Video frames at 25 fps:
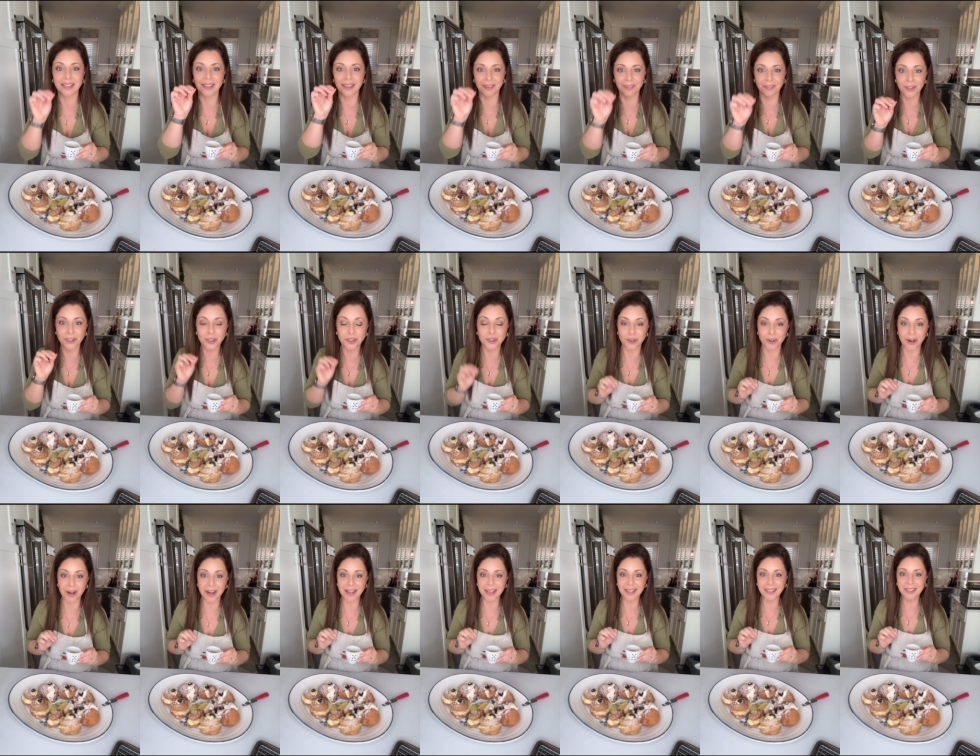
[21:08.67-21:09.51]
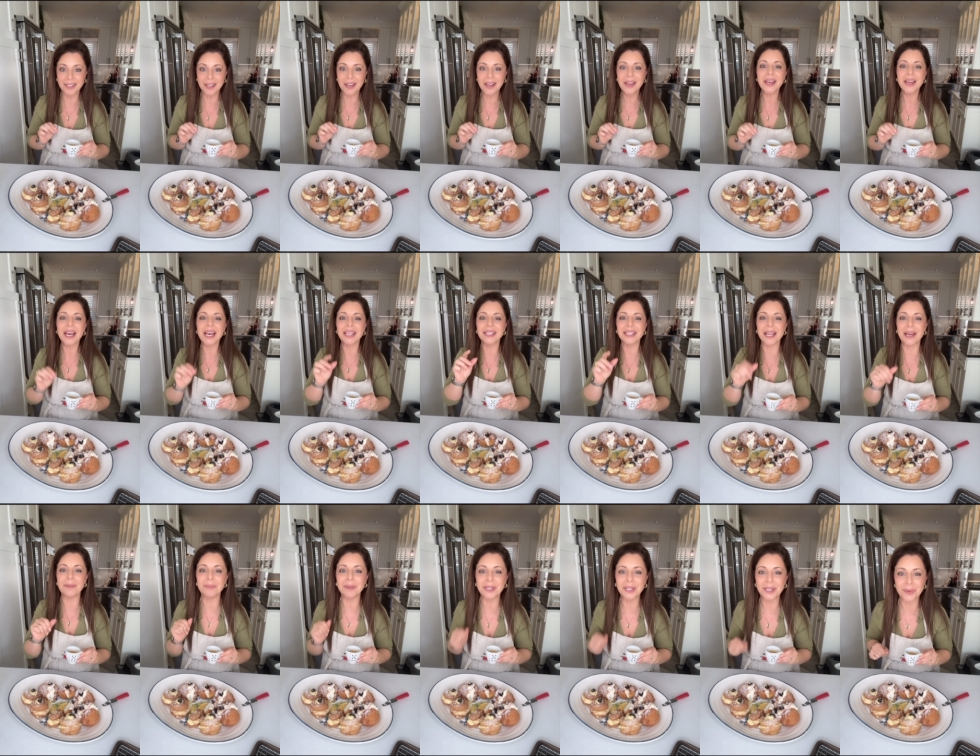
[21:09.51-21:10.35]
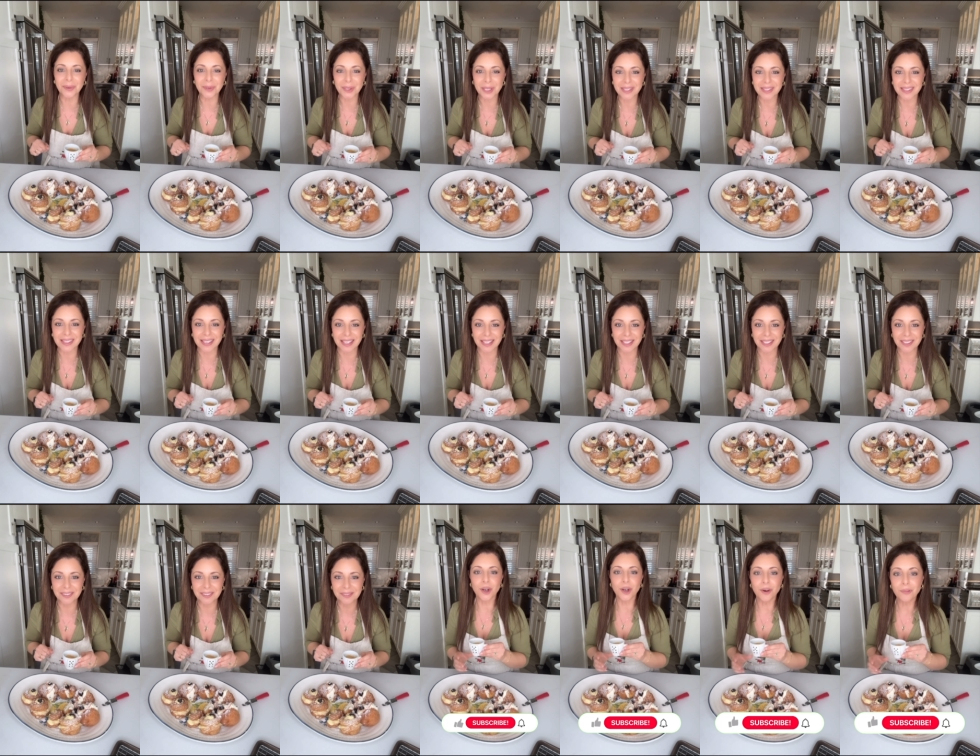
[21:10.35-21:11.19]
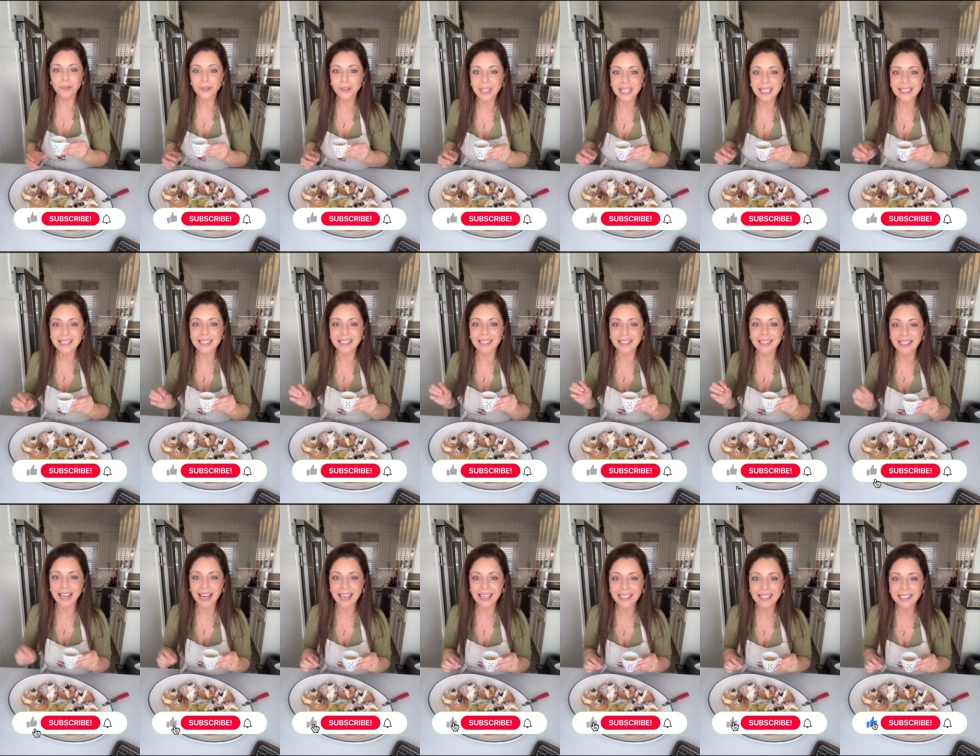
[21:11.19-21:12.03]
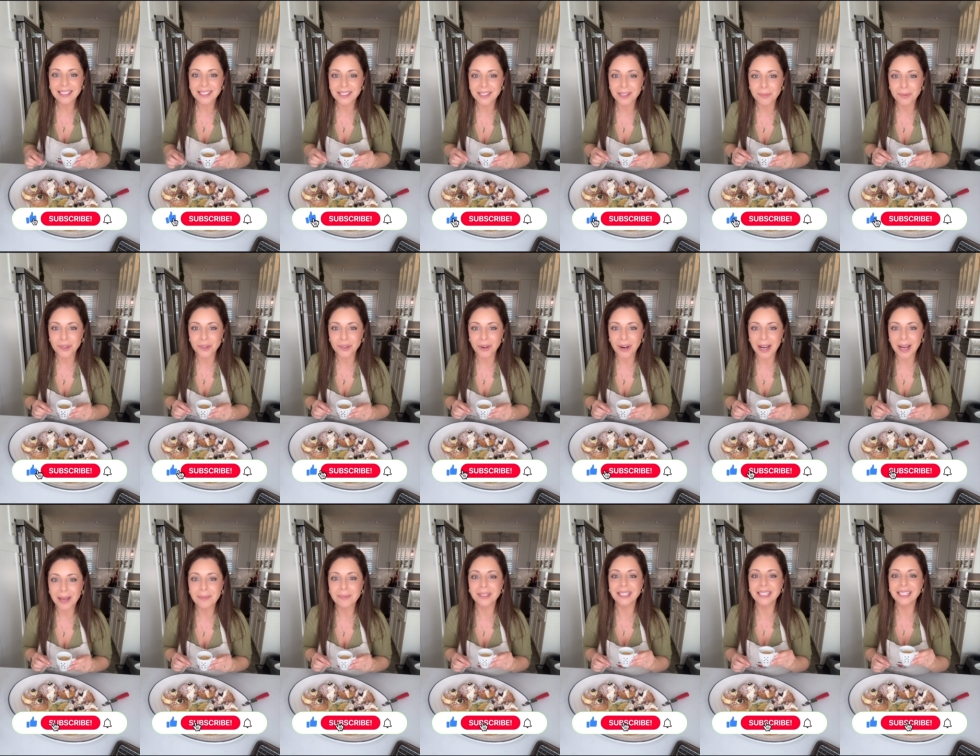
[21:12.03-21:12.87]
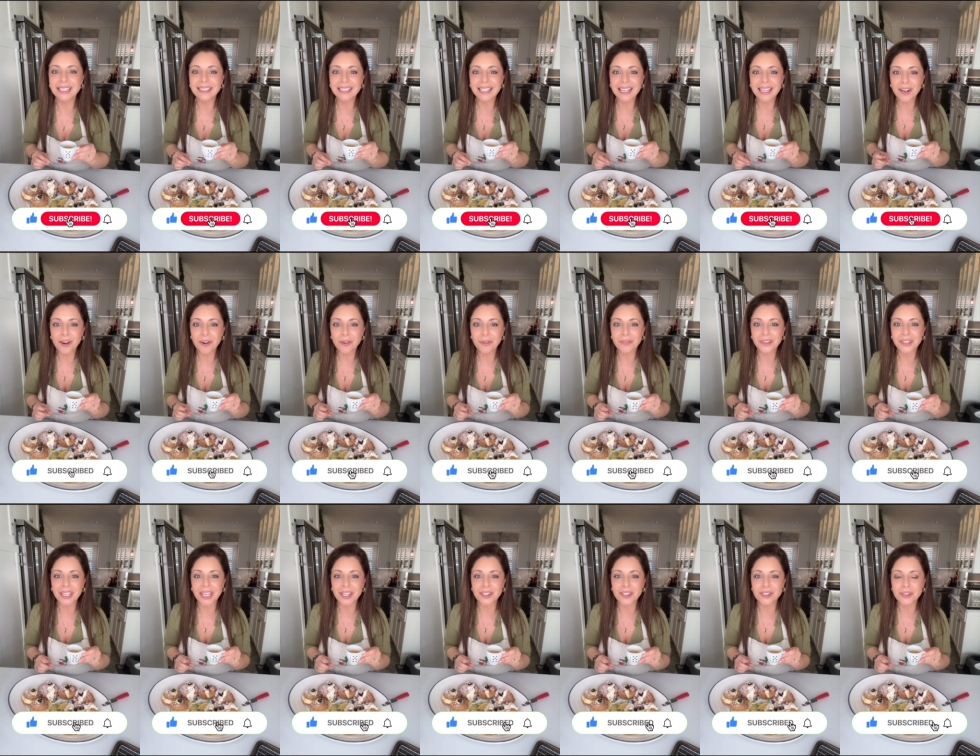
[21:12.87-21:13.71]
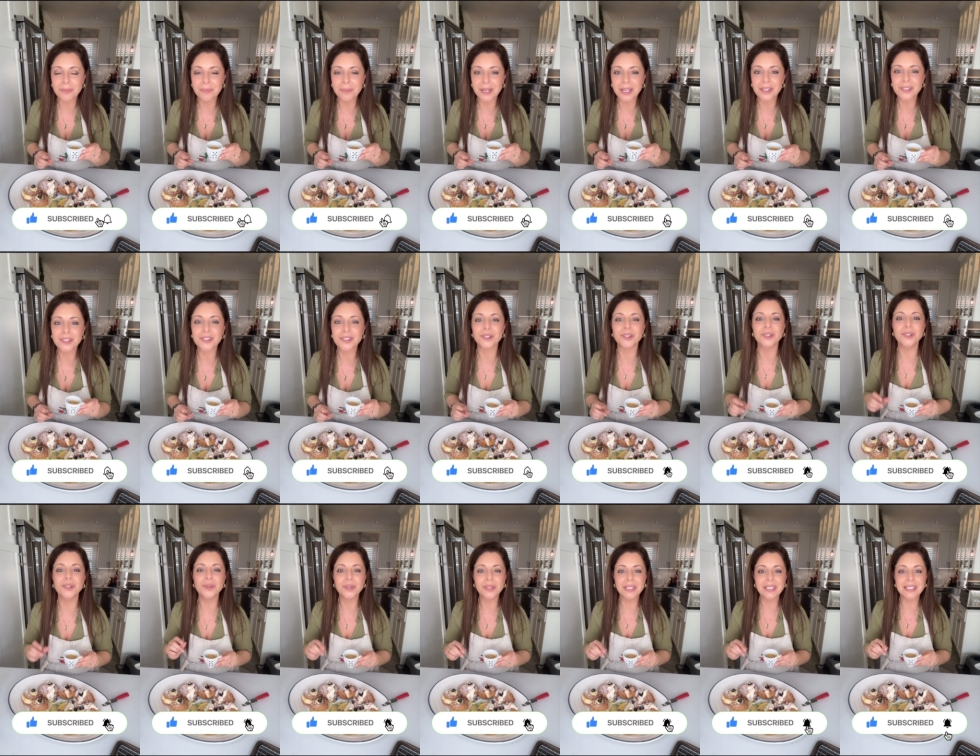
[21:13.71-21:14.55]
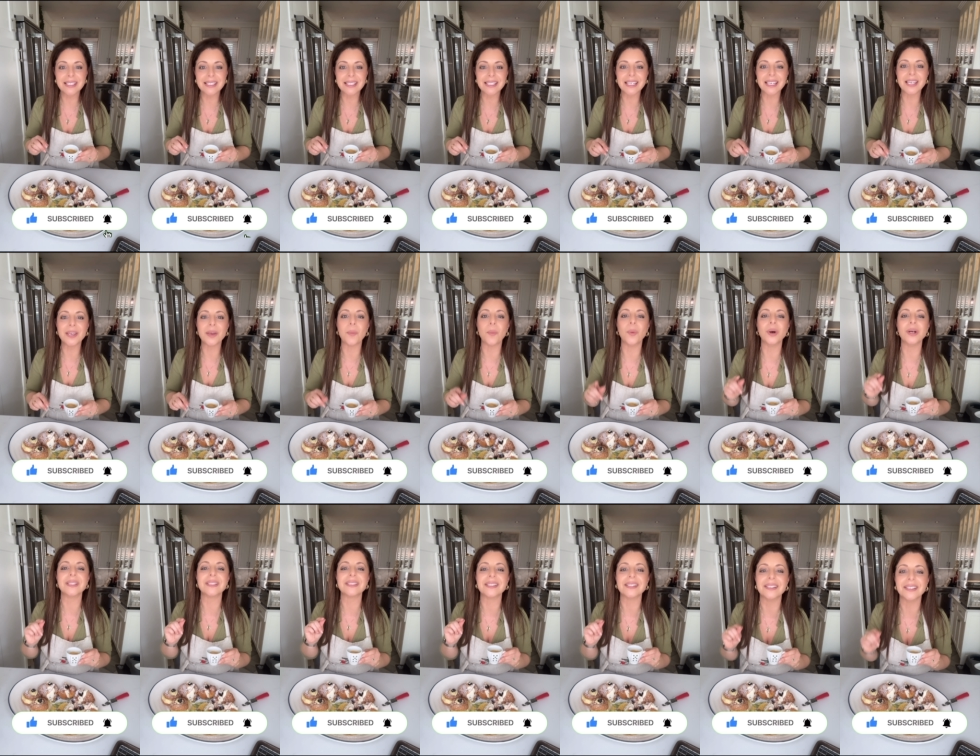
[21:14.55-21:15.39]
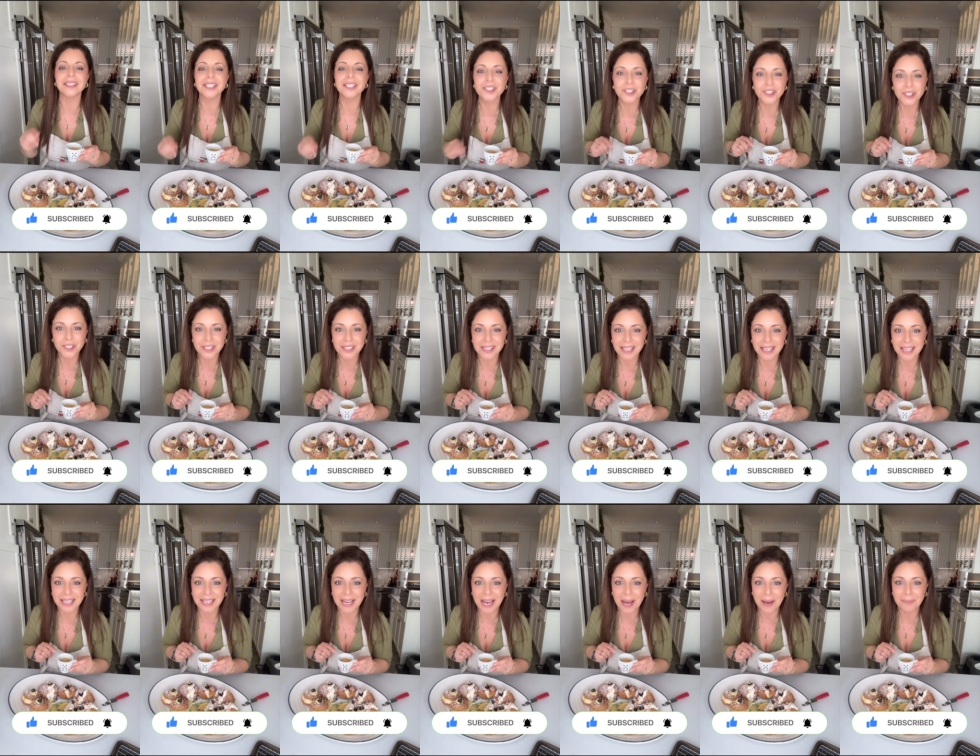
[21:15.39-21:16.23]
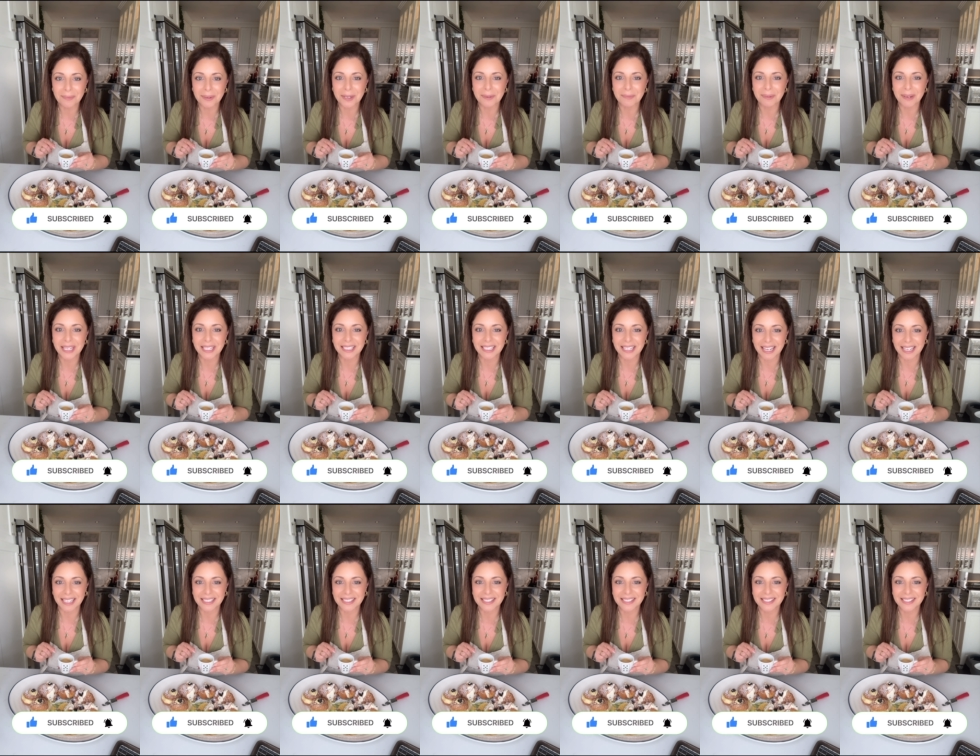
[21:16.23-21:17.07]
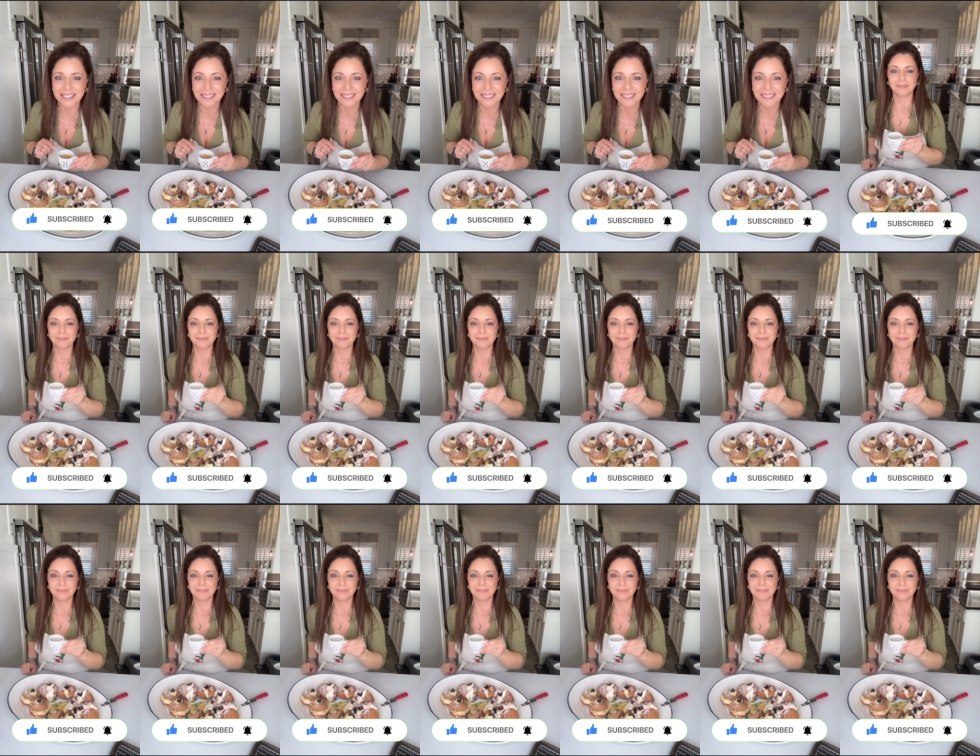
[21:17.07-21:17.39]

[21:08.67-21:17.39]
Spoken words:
Give it a try and let me know what you think. Don't forget to like, subscribe, and hit that notification bell so you can see what delicious thing I'm going to make next.